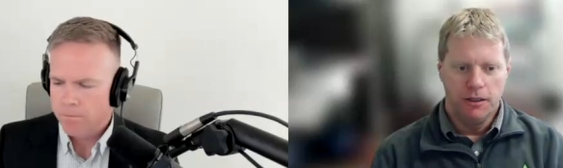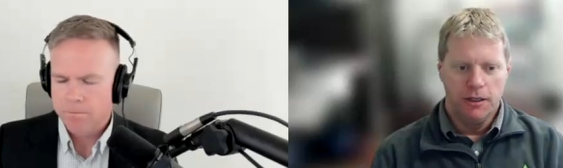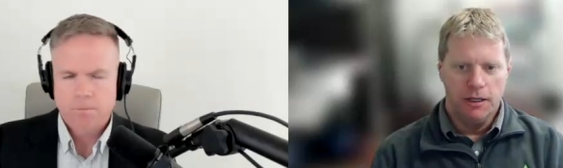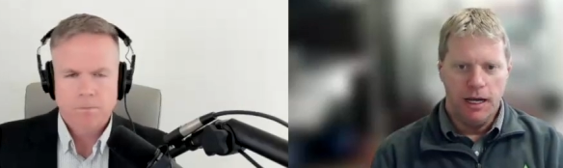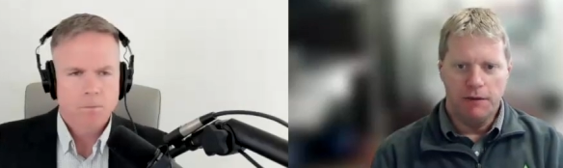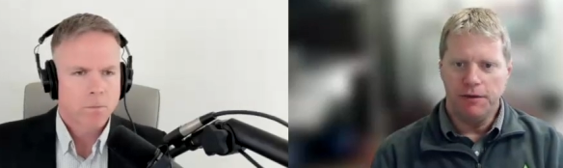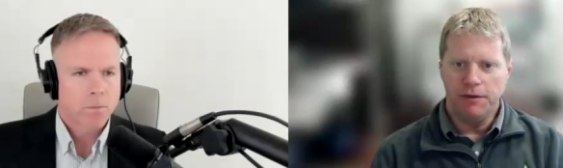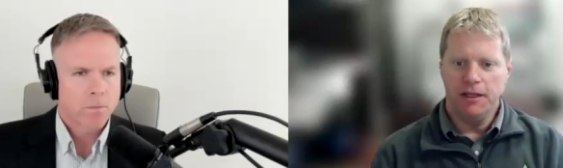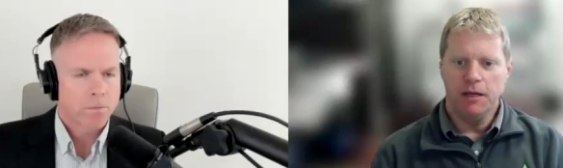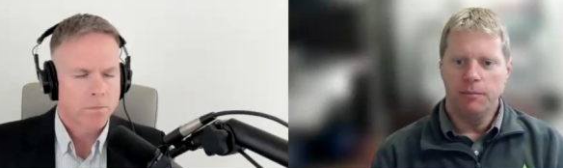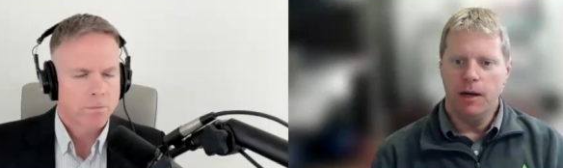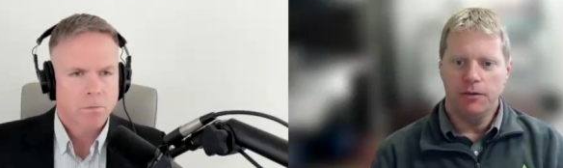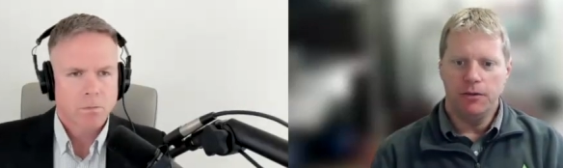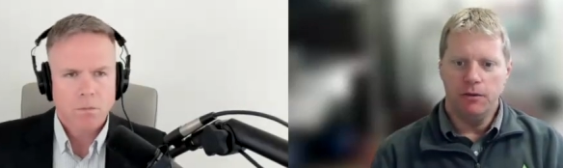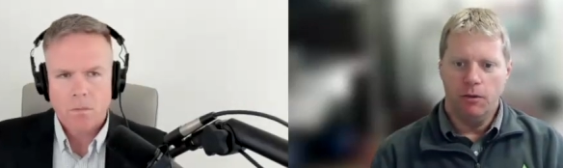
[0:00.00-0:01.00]
Speaker 1: everything
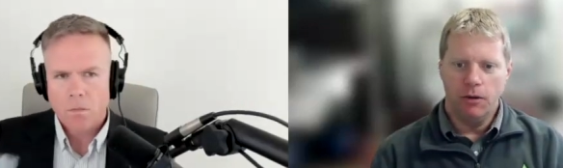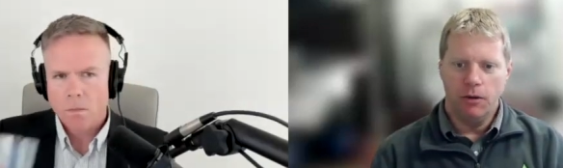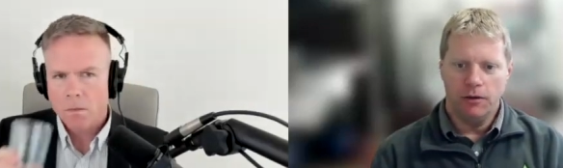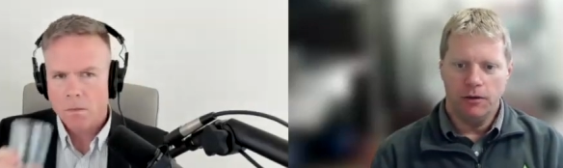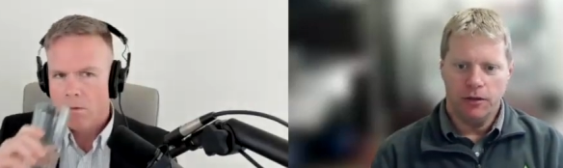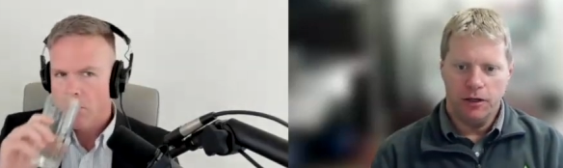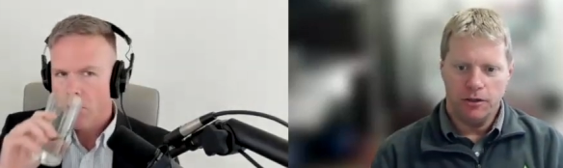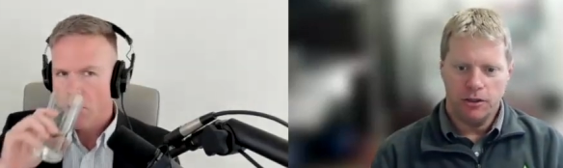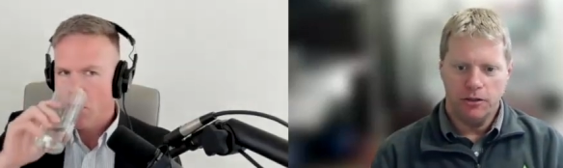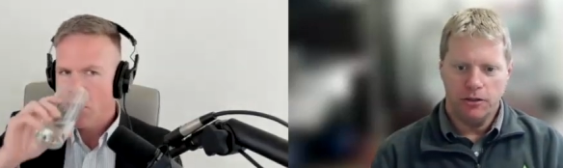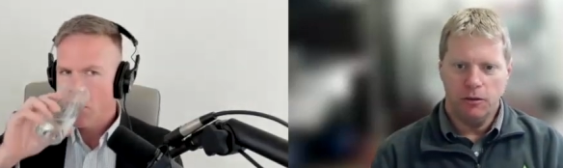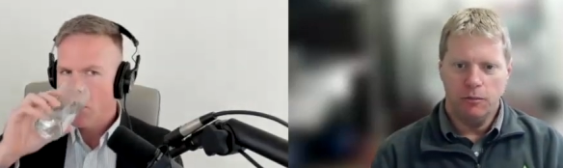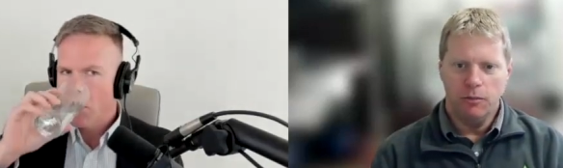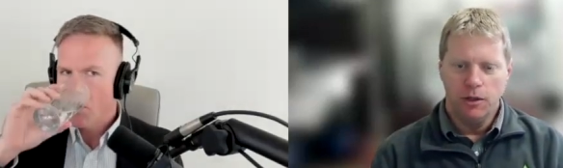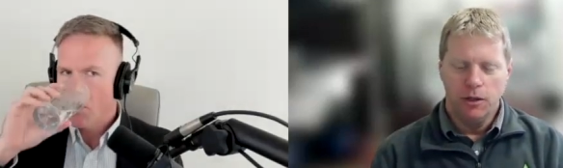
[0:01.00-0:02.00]
about the organization,
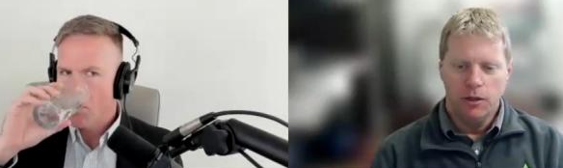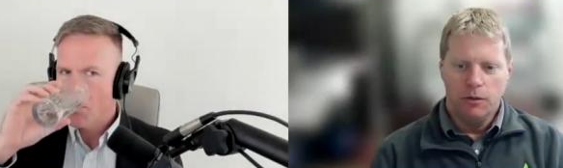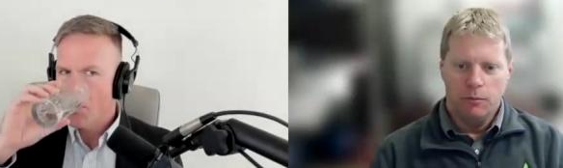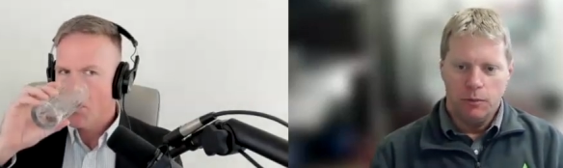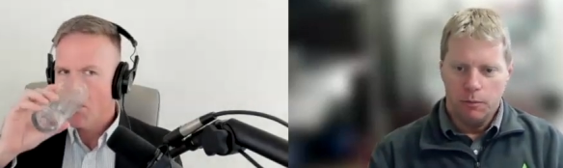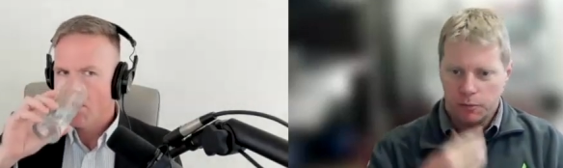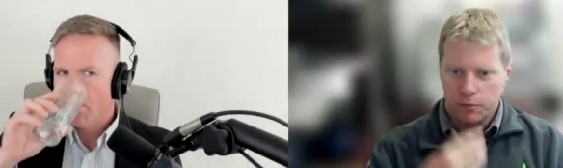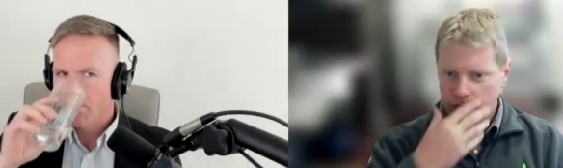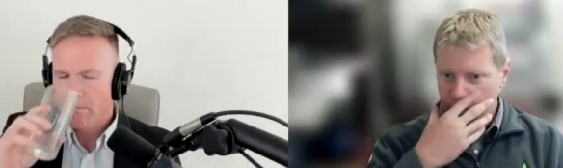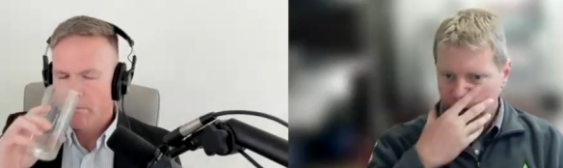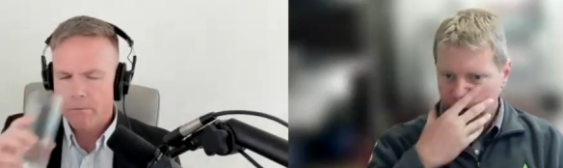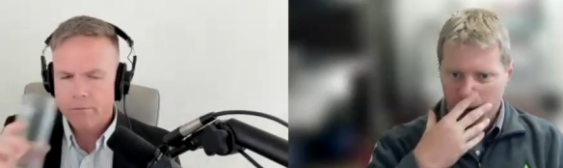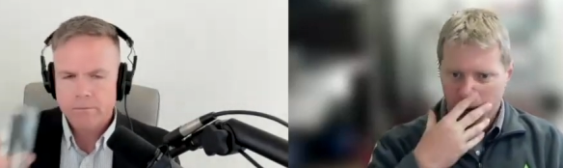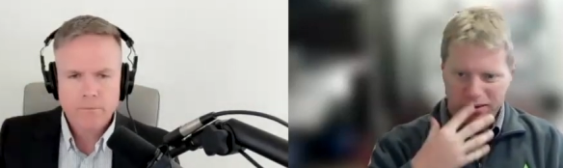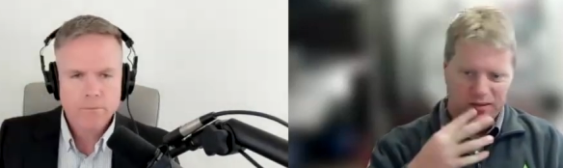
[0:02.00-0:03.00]
you know, we were
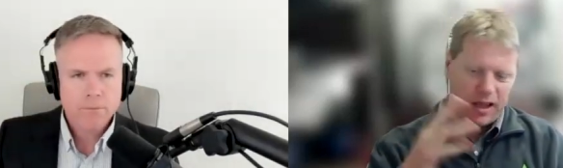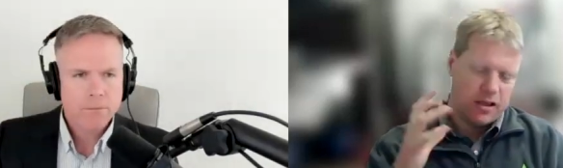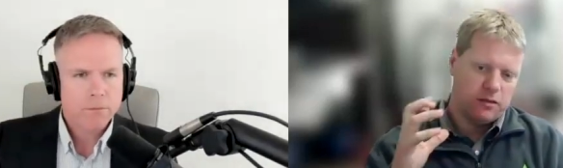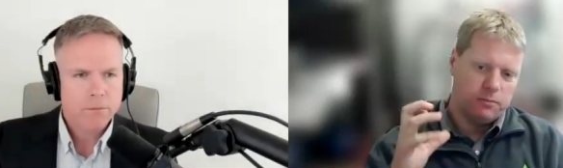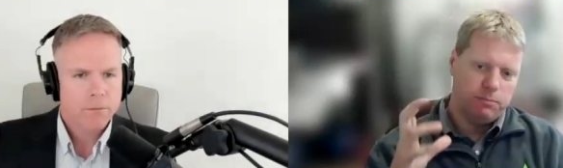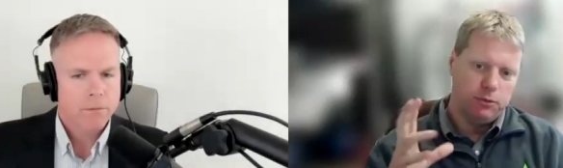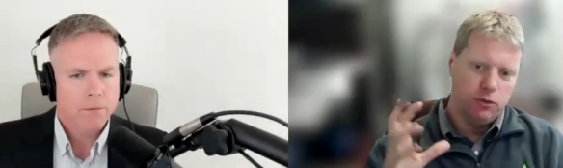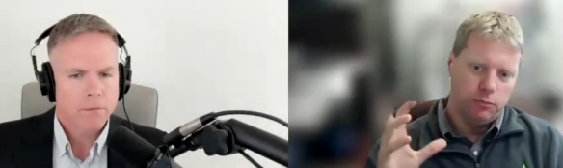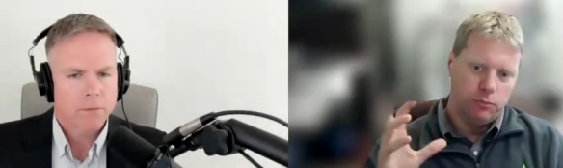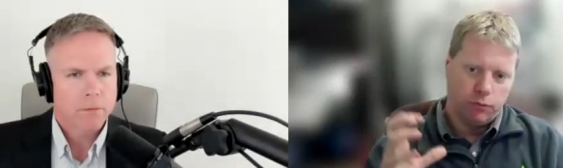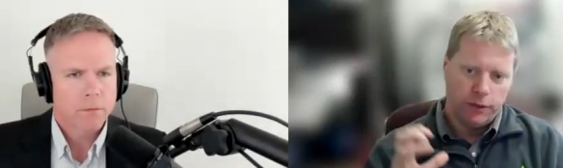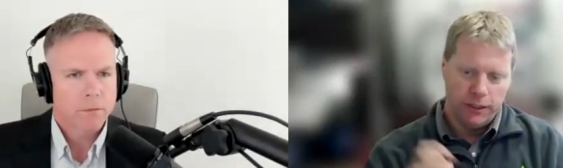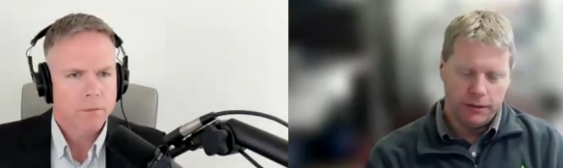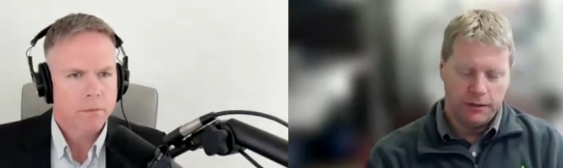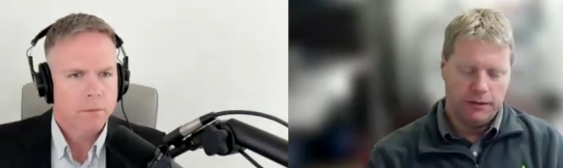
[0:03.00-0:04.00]
still West Dallas
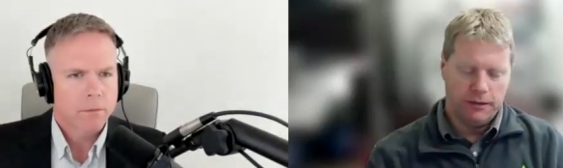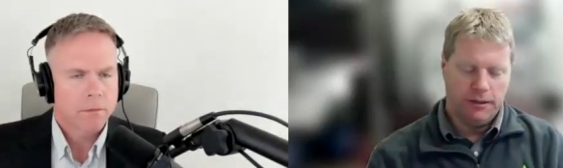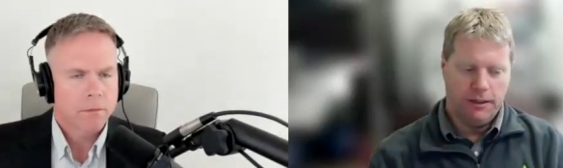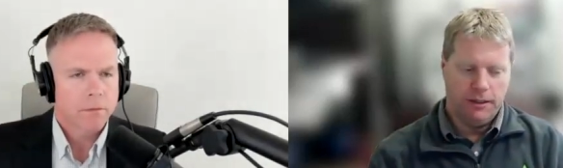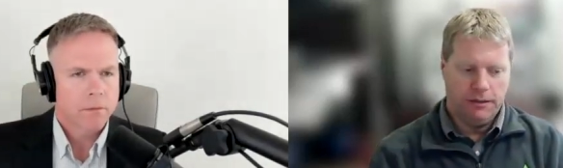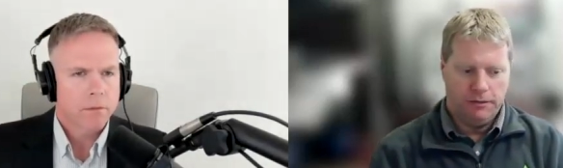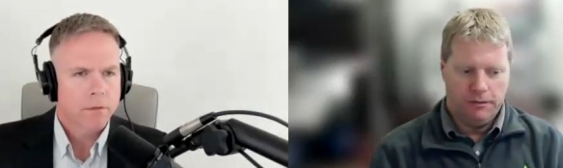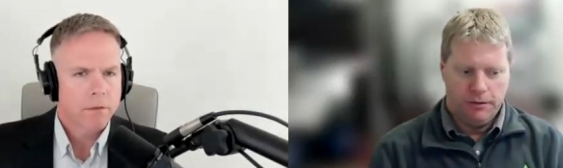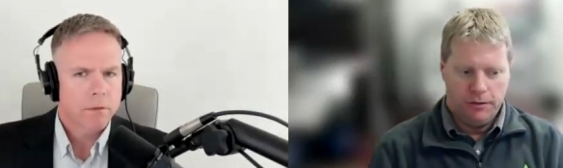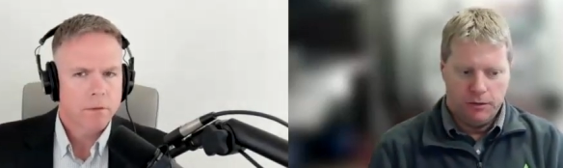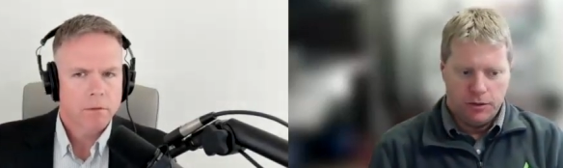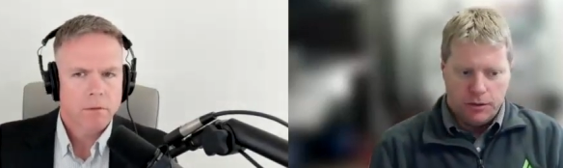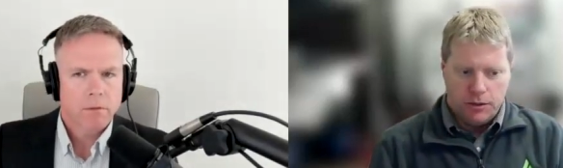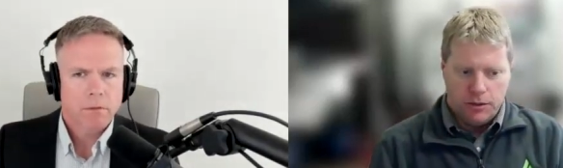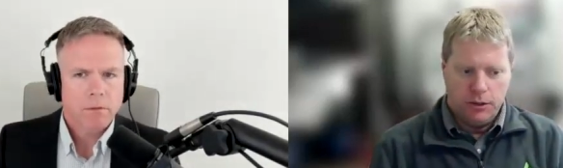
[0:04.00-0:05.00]
Blueprint and,
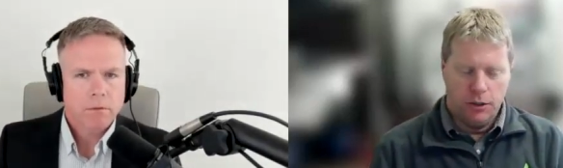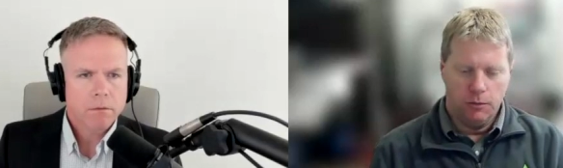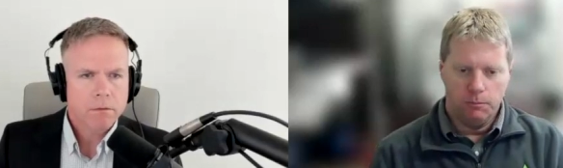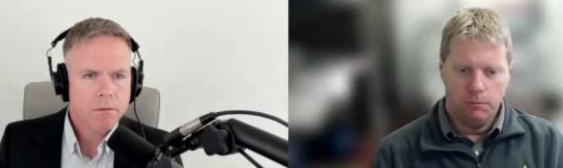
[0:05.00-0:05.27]
you know,